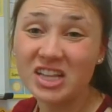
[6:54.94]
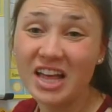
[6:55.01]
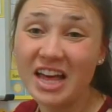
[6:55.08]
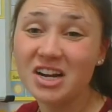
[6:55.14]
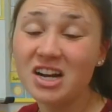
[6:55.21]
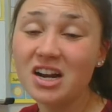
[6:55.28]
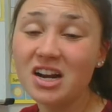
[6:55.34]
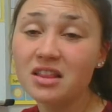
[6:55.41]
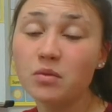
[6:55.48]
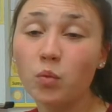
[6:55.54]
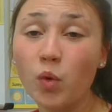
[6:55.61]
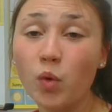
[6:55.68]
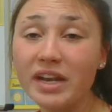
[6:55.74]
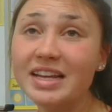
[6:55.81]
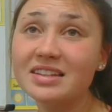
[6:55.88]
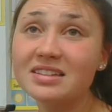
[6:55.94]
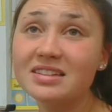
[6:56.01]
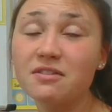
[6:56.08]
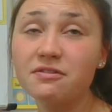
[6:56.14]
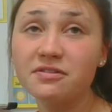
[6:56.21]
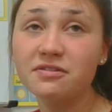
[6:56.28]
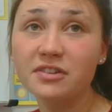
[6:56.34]
letter, what is
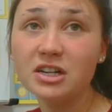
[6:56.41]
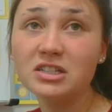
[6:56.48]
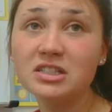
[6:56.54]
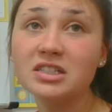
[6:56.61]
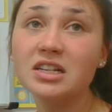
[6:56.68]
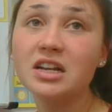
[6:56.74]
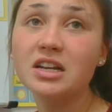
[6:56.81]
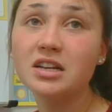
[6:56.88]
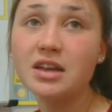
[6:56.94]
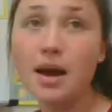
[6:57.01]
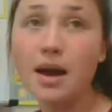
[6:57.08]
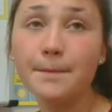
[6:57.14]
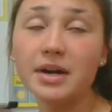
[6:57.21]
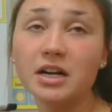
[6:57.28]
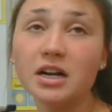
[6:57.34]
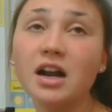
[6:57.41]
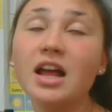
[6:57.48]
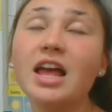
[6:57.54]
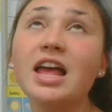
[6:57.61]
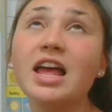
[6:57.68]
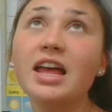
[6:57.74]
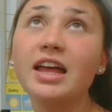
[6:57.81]
the first number
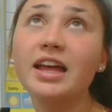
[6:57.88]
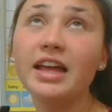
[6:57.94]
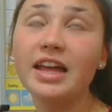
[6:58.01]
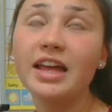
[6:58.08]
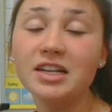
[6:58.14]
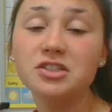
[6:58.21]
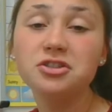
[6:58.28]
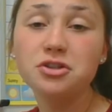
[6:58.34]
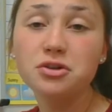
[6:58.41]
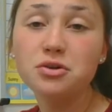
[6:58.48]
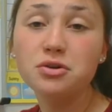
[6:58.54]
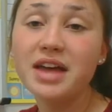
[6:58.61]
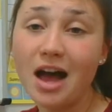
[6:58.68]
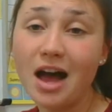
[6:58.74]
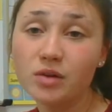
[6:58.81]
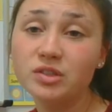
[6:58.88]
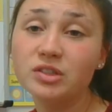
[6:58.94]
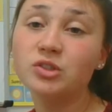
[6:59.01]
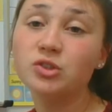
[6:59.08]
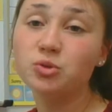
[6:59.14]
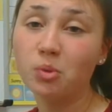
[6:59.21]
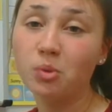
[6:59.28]
in
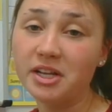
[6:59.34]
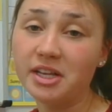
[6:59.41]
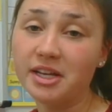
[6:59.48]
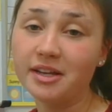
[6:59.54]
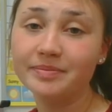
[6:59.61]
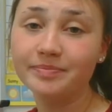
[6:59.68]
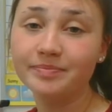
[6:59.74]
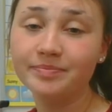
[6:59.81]
2020?